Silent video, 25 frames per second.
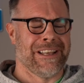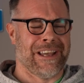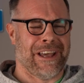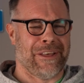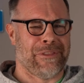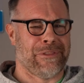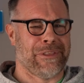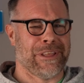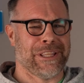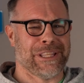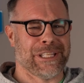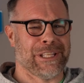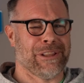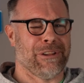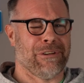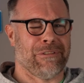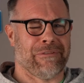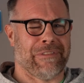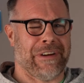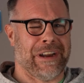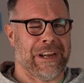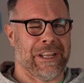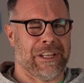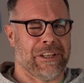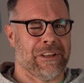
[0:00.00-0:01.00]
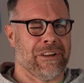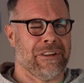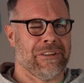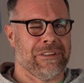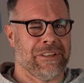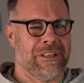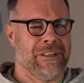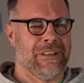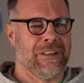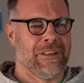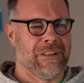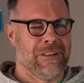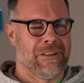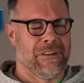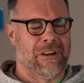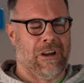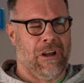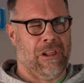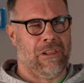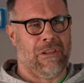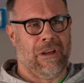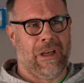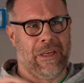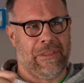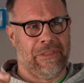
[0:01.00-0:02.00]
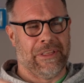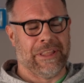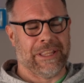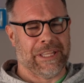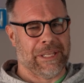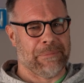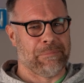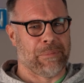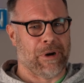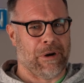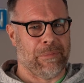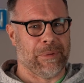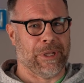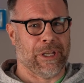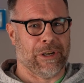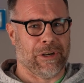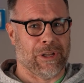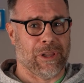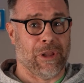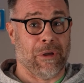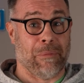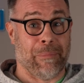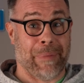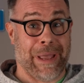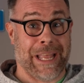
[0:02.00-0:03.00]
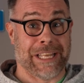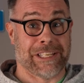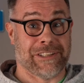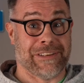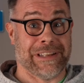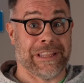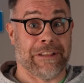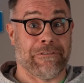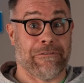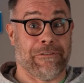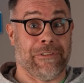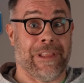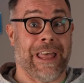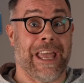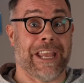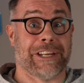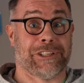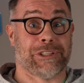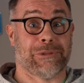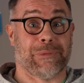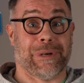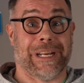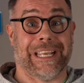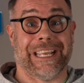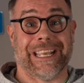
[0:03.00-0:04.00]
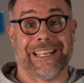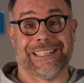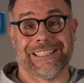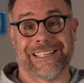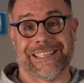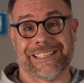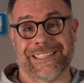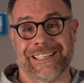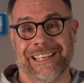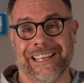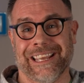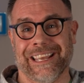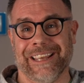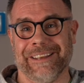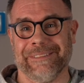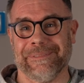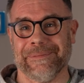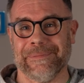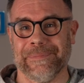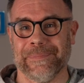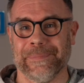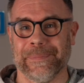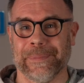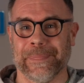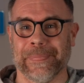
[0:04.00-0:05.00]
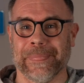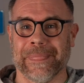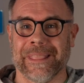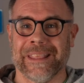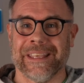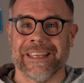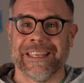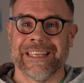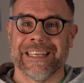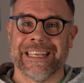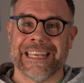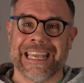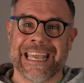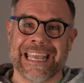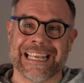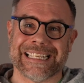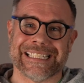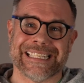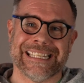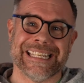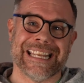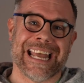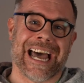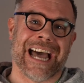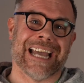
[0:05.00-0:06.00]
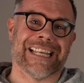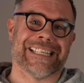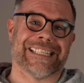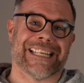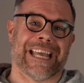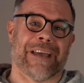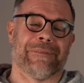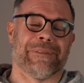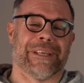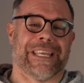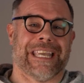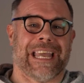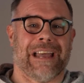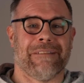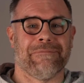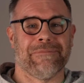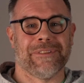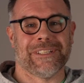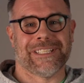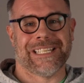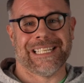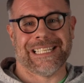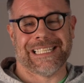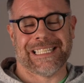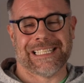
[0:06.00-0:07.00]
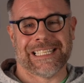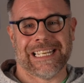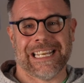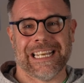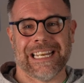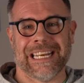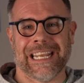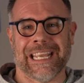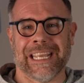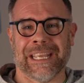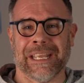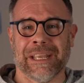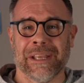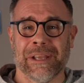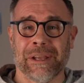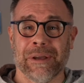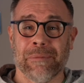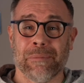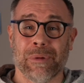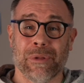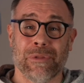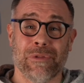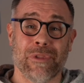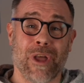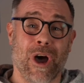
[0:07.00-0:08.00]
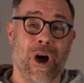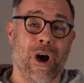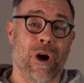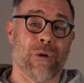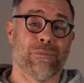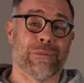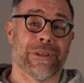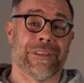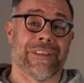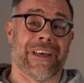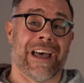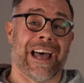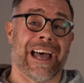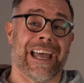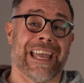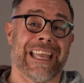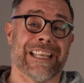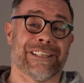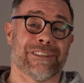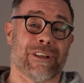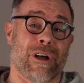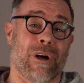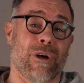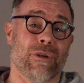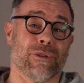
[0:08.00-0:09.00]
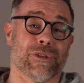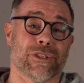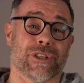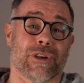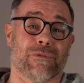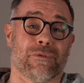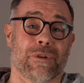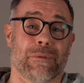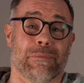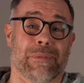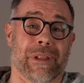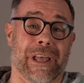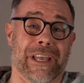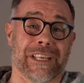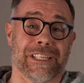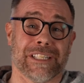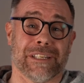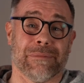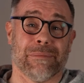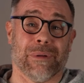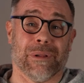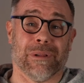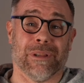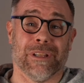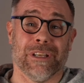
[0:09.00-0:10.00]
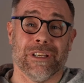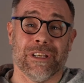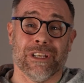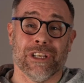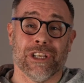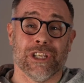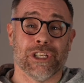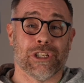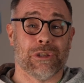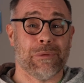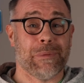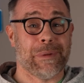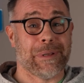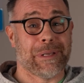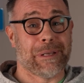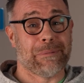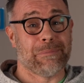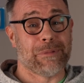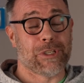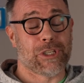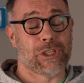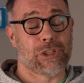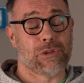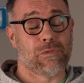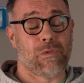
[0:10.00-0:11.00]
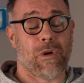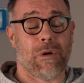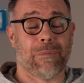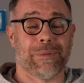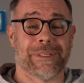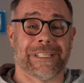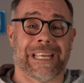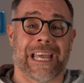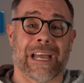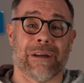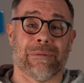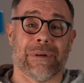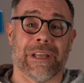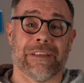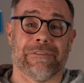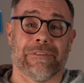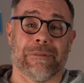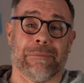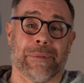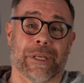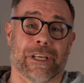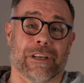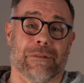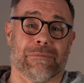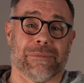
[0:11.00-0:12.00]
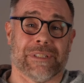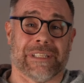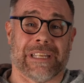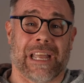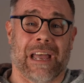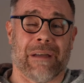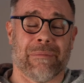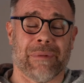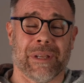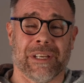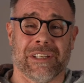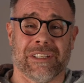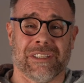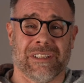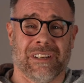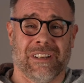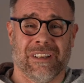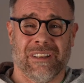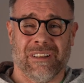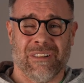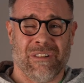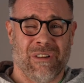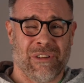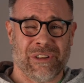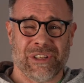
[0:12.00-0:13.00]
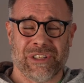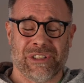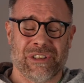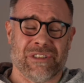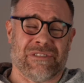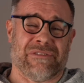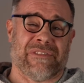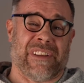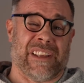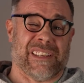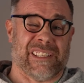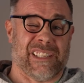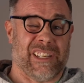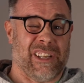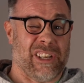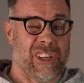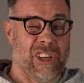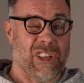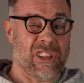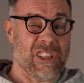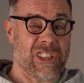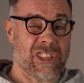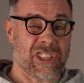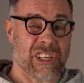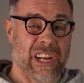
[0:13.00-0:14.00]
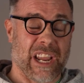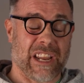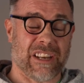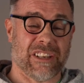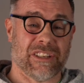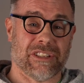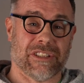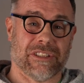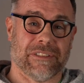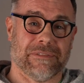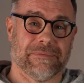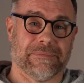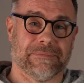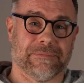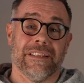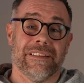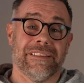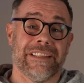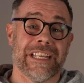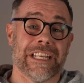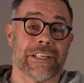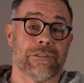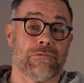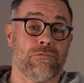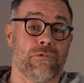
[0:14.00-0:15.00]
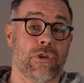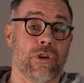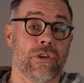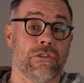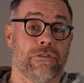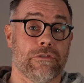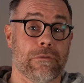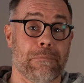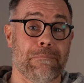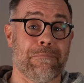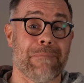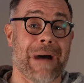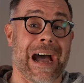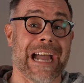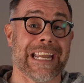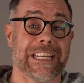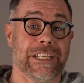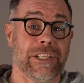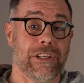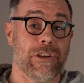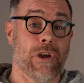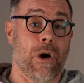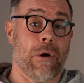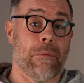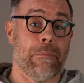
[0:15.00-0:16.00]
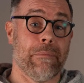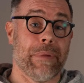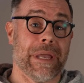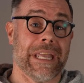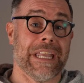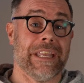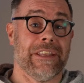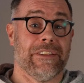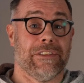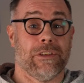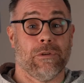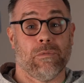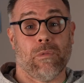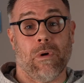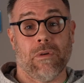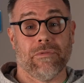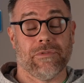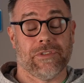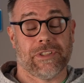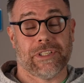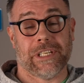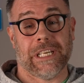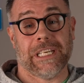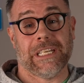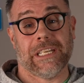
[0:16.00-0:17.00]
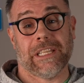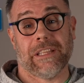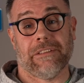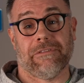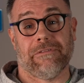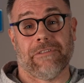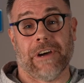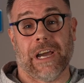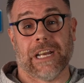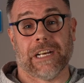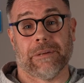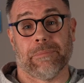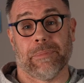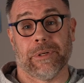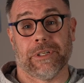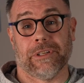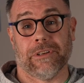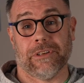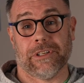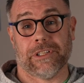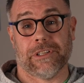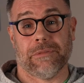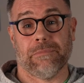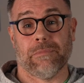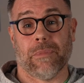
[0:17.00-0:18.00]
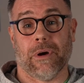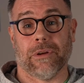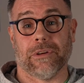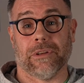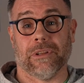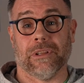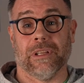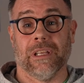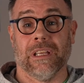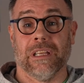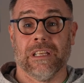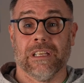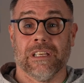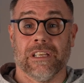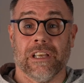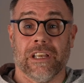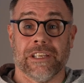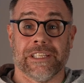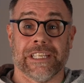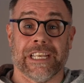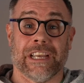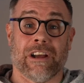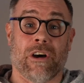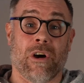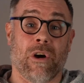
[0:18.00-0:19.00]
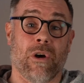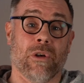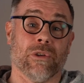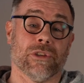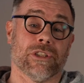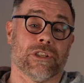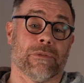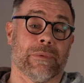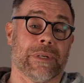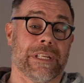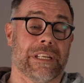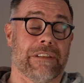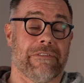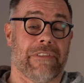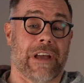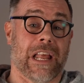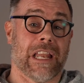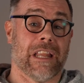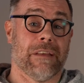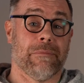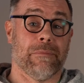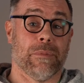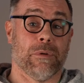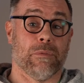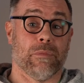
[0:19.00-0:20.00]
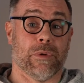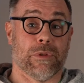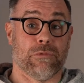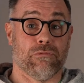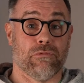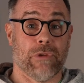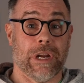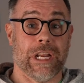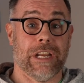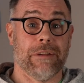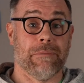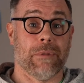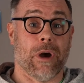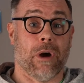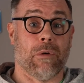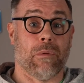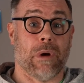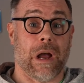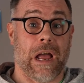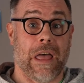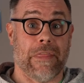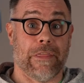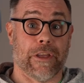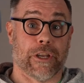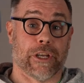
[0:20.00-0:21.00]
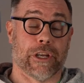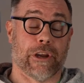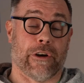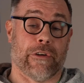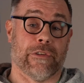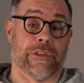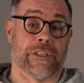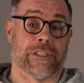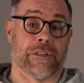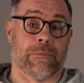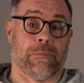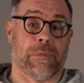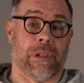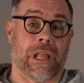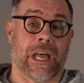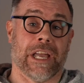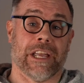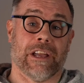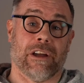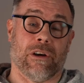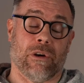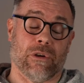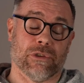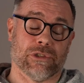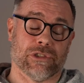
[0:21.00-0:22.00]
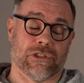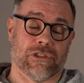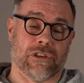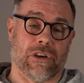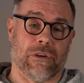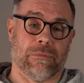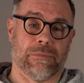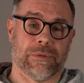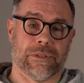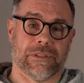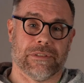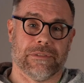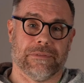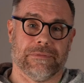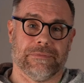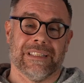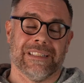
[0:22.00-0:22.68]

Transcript: I think they look very good, although I think they're probably going to look better in the flesh when I get to see it. It's nice how the canvas is scenic, but not only that, it's also replaceable, so it can be swapped out if it becomes damaged or you just fancy a colour change. This roof might not be the one seen in the final production model, as they are also in development with Remo and the current supplier Oztops.